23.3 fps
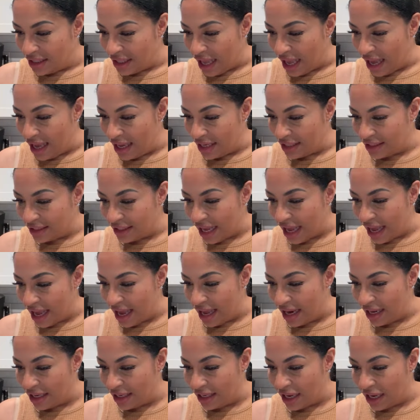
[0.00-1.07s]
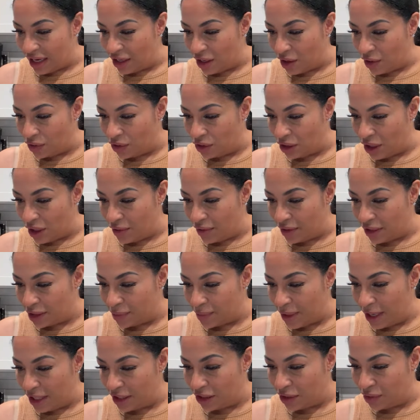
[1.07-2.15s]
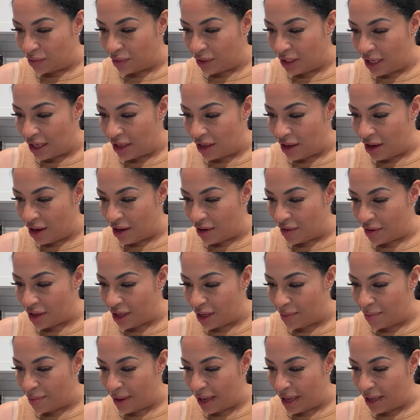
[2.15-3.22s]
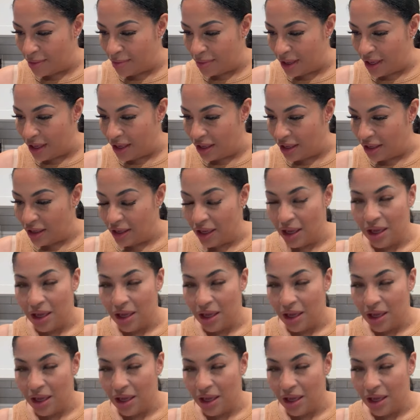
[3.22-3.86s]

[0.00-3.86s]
that sciatic ain't no joke, especially when that nerve hit, baby.